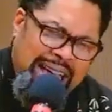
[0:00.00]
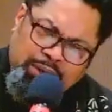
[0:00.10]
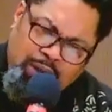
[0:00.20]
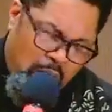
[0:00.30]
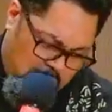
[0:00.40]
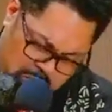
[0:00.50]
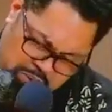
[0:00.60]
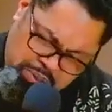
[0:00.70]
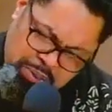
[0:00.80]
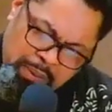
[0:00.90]
to go.
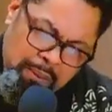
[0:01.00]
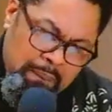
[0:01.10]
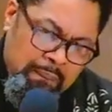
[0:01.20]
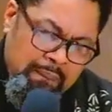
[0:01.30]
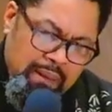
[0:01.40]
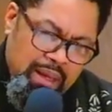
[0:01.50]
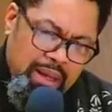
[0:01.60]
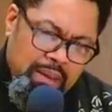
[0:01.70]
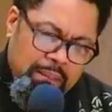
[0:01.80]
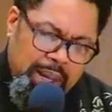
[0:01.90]

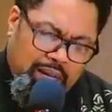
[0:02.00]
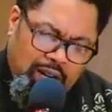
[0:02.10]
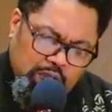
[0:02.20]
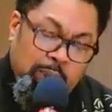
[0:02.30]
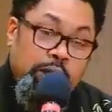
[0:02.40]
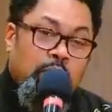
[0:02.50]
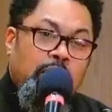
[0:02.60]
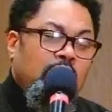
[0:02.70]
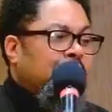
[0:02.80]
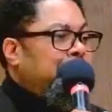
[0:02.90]
Because when
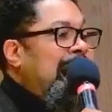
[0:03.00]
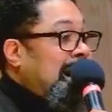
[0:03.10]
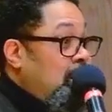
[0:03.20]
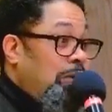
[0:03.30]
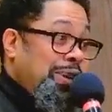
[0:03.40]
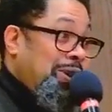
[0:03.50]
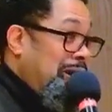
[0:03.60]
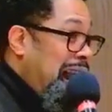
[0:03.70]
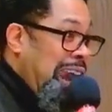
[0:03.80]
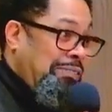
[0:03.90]
you look back over your
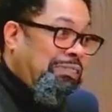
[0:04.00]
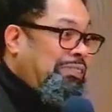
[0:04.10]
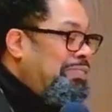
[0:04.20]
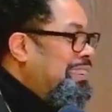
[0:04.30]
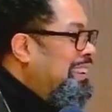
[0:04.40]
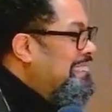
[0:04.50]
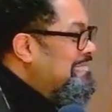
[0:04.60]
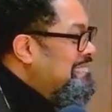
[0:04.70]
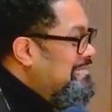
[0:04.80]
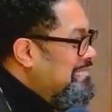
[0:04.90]
life,
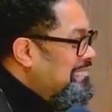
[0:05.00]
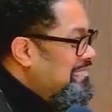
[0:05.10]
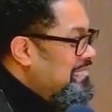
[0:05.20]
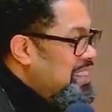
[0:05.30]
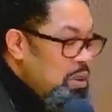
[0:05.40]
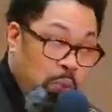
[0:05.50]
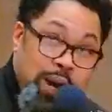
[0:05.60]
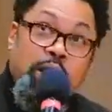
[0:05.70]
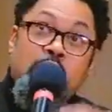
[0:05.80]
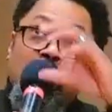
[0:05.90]
when
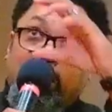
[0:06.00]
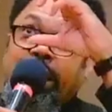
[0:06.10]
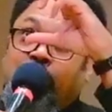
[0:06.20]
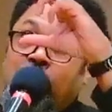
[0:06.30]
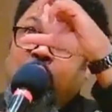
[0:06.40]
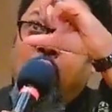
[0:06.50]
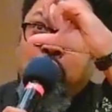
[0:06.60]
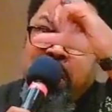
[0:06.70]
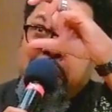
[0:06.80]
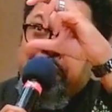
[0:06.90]
you look into your
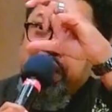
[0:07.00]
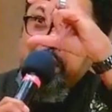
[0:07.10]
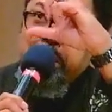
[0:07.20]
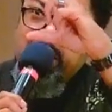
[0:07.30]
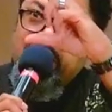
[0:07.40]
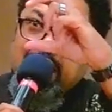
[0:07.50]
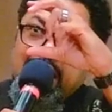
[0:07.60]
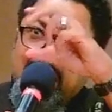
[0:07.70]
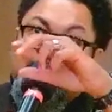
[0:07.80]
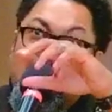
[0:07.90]
rearview mirror,
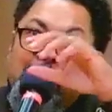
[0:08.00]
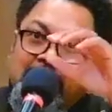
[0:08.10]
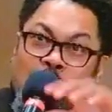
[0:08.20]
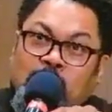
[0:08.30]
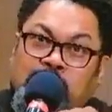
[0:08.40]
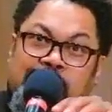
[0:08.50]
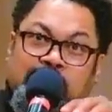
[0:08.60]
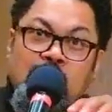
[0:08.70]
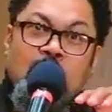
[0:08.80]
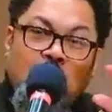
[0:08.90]
I'm talking about those of us
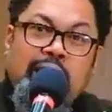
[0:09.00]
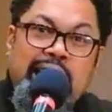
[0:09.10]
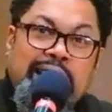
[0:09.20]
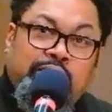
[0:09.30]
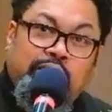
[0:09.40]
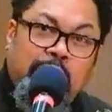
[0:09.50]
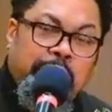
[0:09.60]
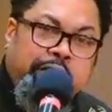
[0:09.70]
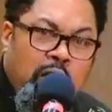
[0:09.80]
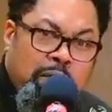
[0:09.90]
who left some
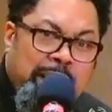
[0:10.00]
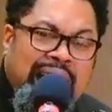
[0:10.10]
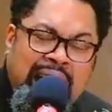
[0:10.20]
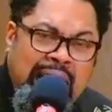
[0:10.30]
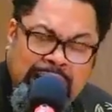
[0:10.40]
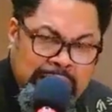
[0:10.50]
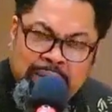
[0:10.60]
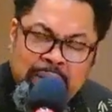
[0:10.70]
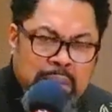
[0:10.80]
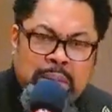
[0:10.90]
folk
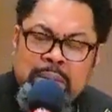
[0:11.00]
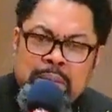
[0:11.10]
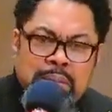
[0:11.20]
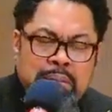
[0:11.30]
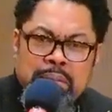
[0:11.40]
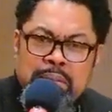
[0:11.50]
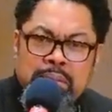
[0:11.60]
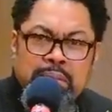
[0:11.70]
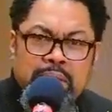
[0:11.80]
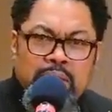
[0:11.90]
behind.
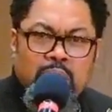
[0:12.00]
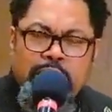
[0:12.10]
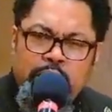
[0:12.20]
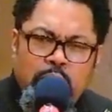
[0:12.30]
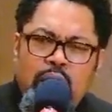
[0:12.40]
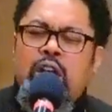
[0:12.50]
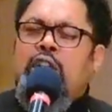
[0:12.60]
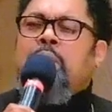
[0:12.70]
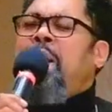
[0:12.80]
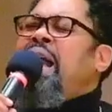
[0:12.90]
When you
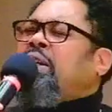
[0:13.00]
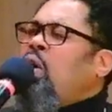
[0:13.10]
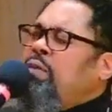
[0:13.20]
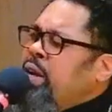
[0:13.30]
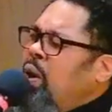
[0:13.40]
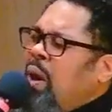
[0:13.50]
look back over your